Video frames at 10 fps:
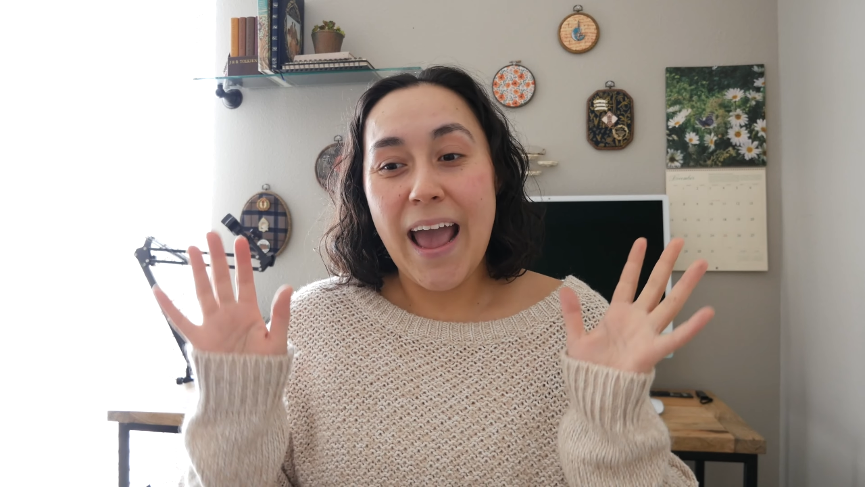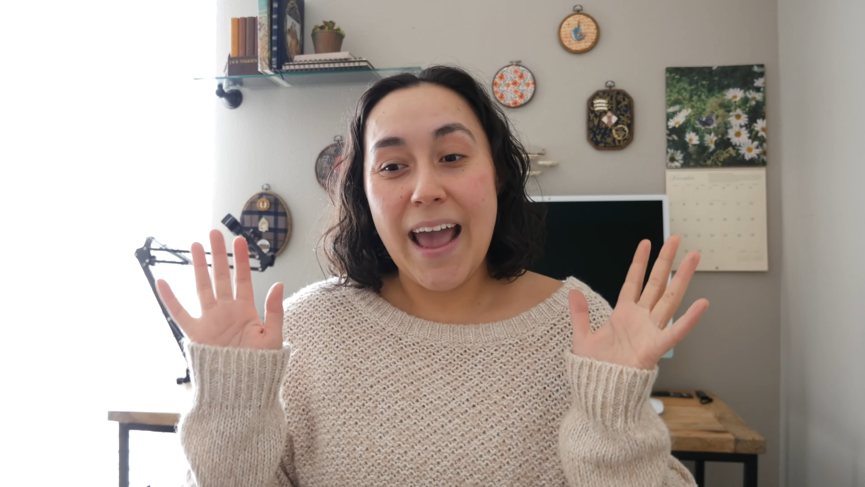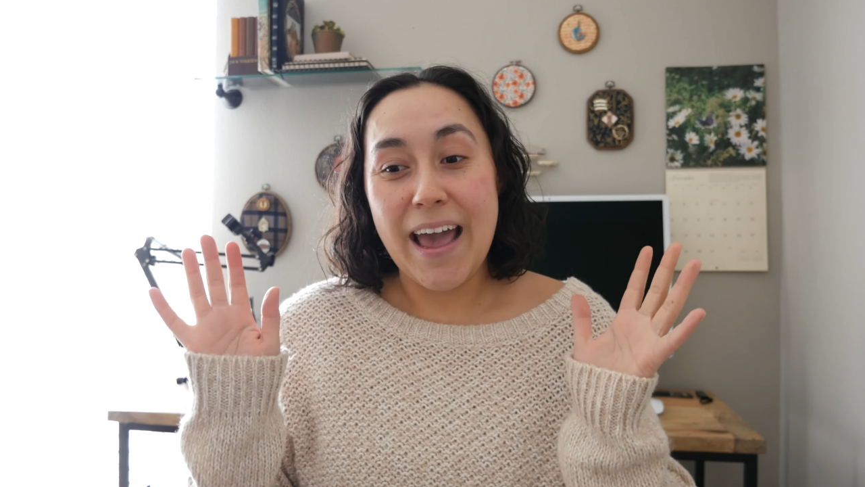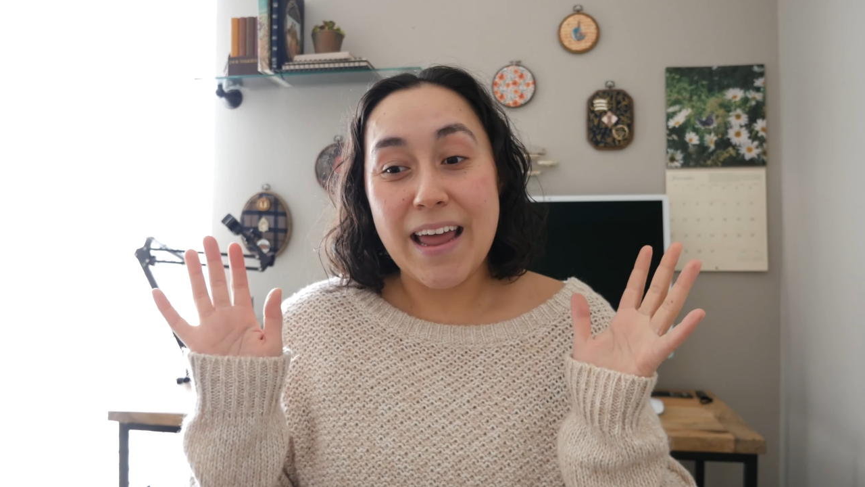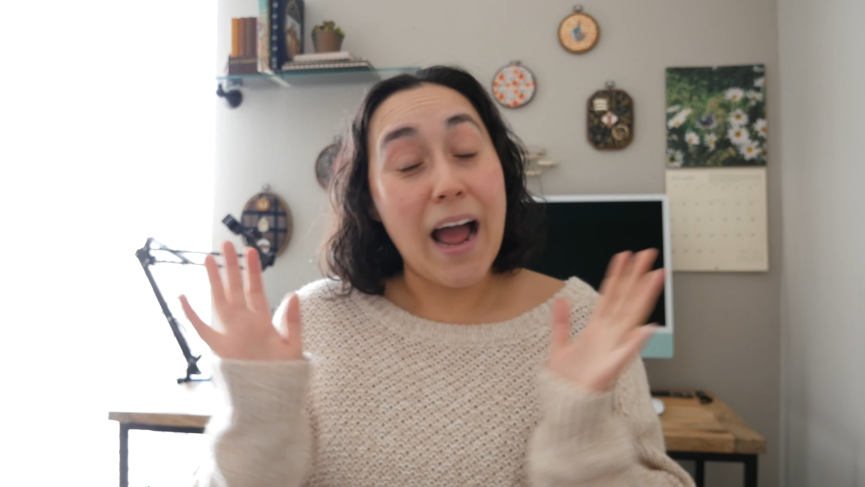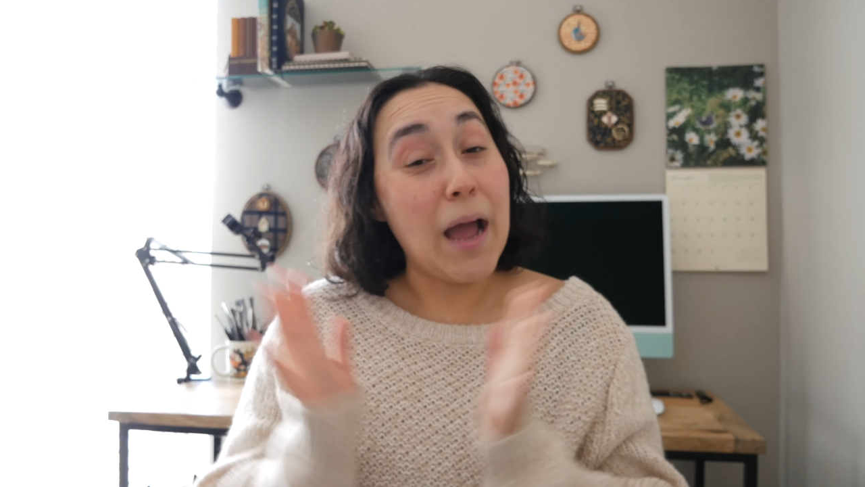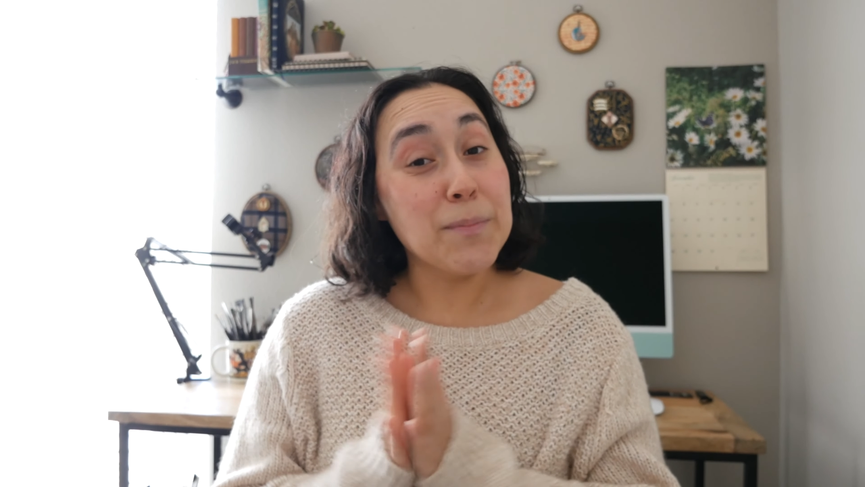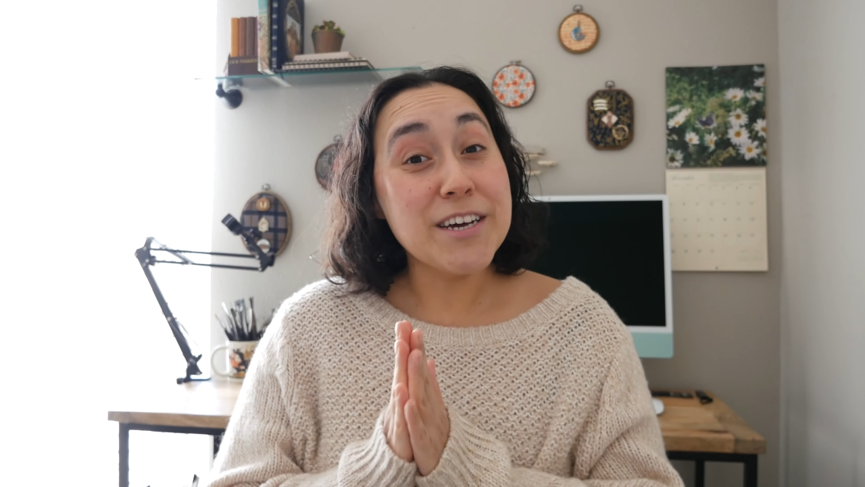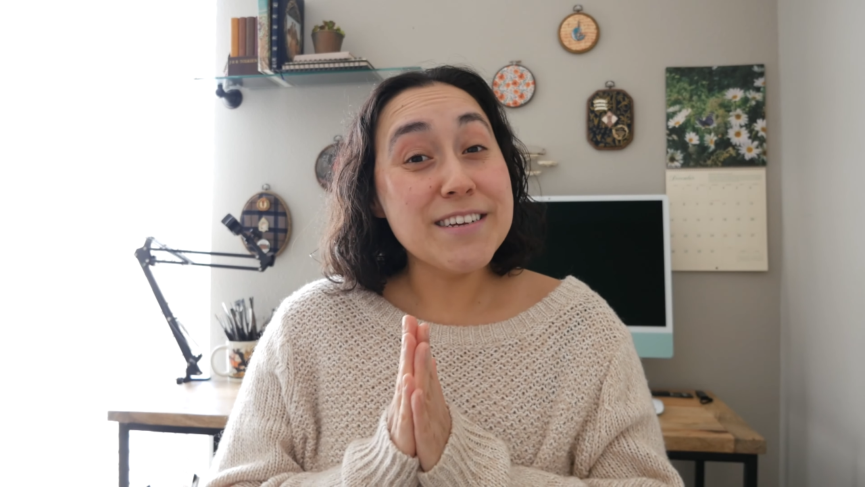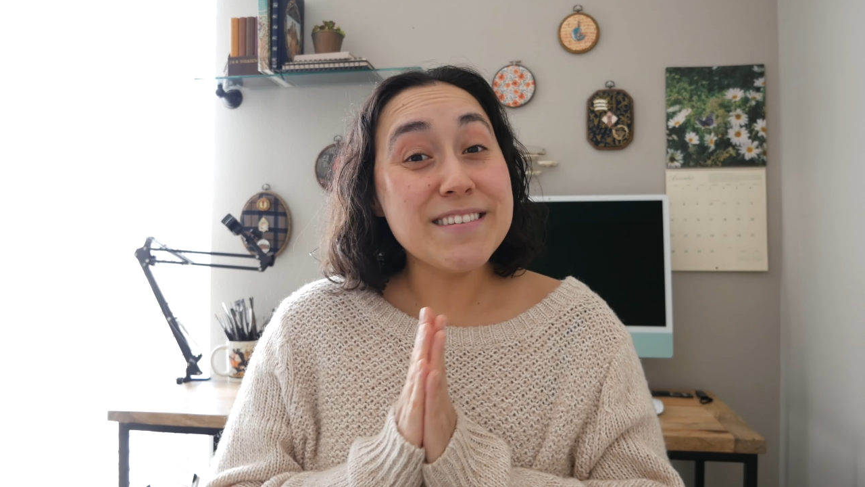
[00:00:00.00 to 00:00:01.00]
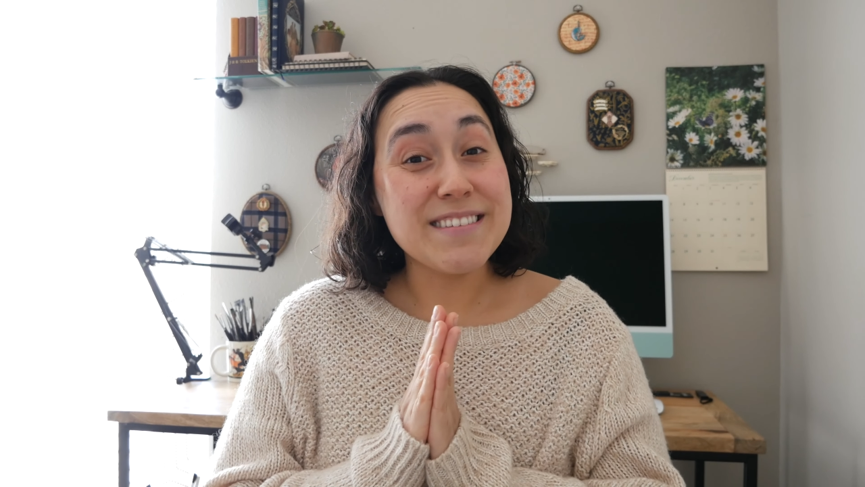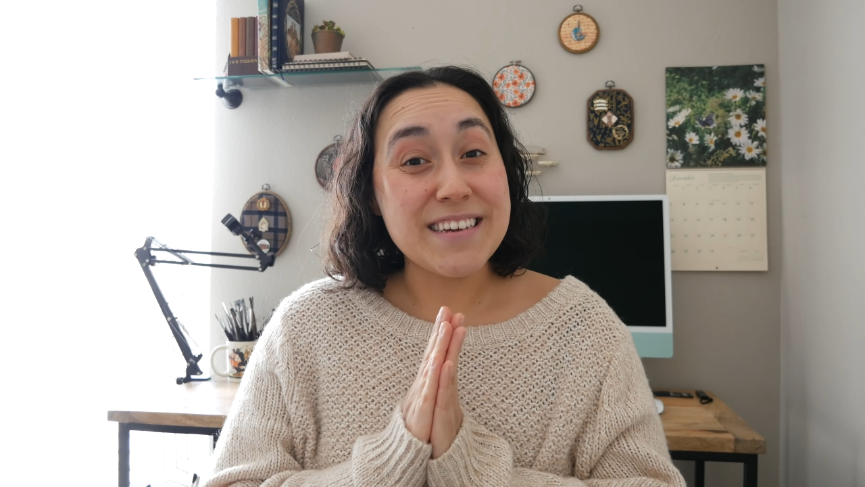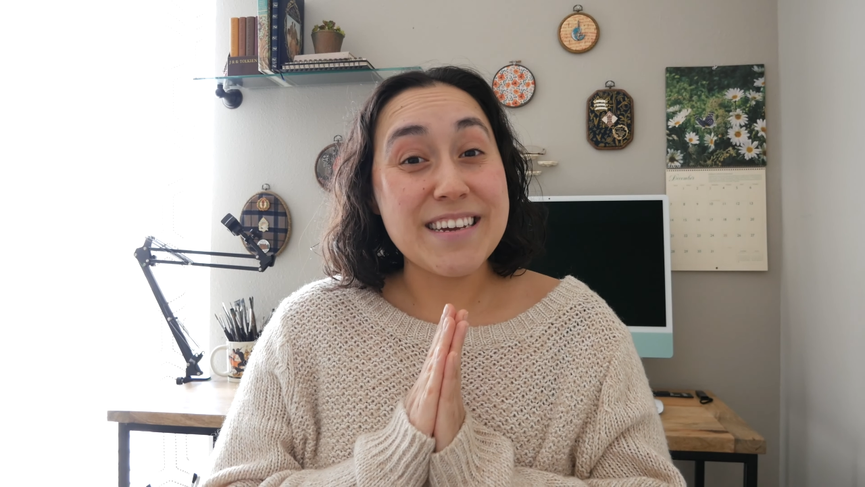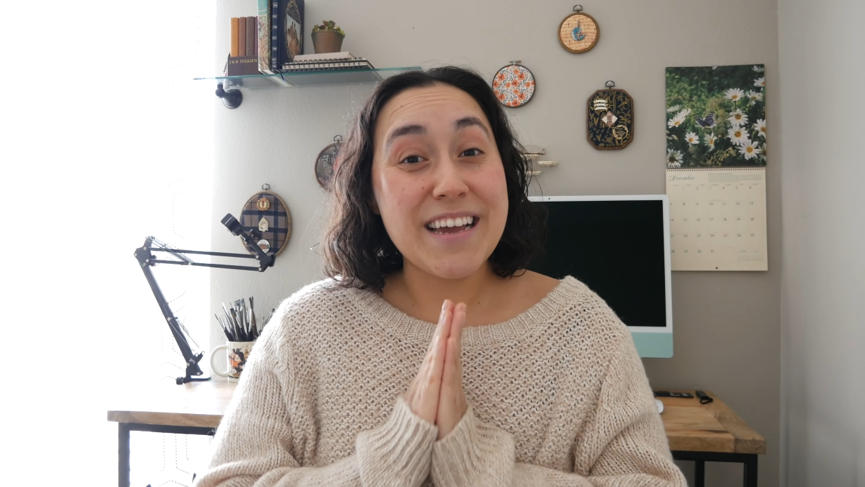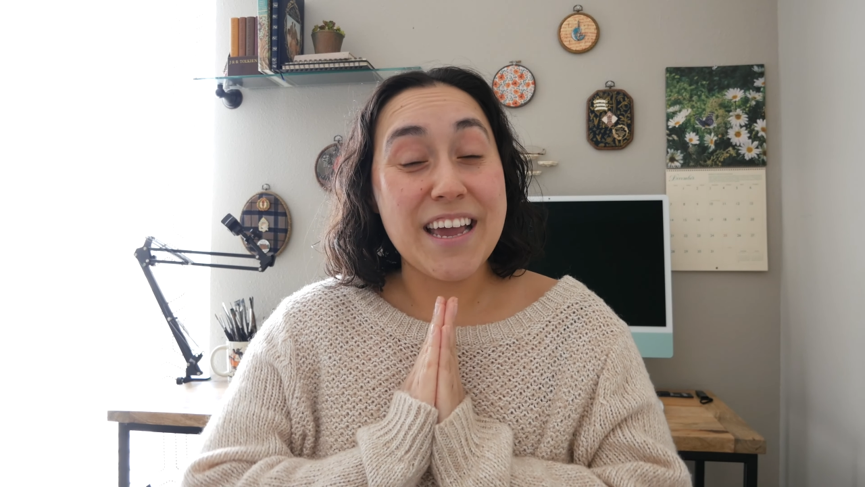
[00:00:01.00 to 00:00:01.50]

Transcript: and I'm going to see